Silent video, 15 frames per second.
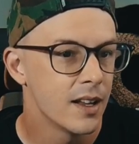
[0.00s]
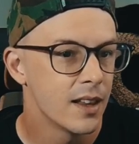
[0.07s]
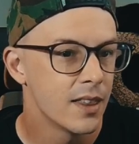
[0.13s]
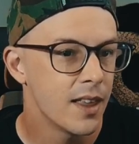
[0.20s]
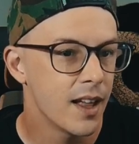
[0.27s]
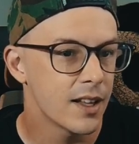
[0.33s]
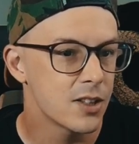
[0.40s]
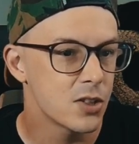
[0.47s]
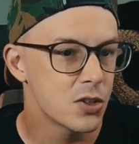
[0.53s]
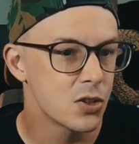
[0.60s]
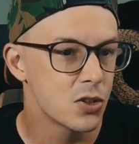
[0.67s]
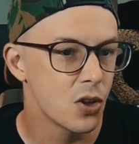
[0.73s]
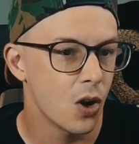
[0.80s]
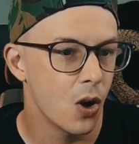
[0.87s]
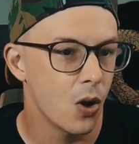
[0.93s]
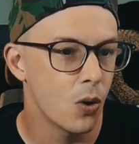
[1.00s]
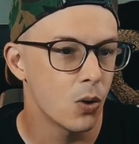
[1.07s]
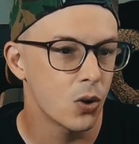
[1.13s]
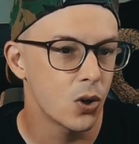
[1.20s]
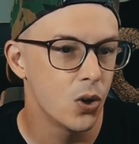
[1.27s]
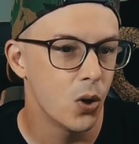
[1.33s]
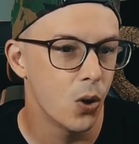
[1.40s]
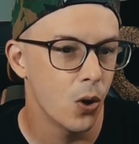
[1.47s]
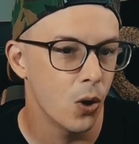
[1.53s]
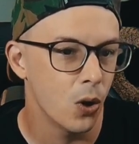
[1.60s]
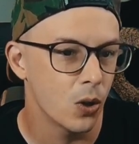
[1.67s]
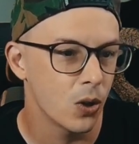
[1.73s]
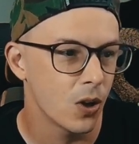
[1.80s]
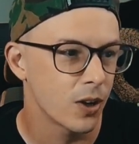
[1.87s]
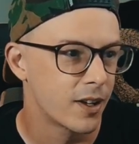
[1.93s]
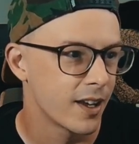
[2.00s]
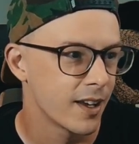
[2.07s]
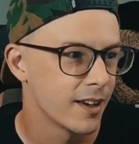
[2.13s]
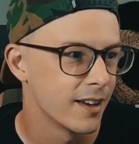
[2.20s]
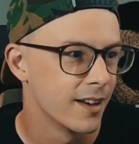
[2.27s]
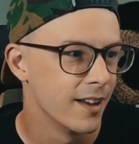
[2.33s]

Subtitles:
That's so cool looking.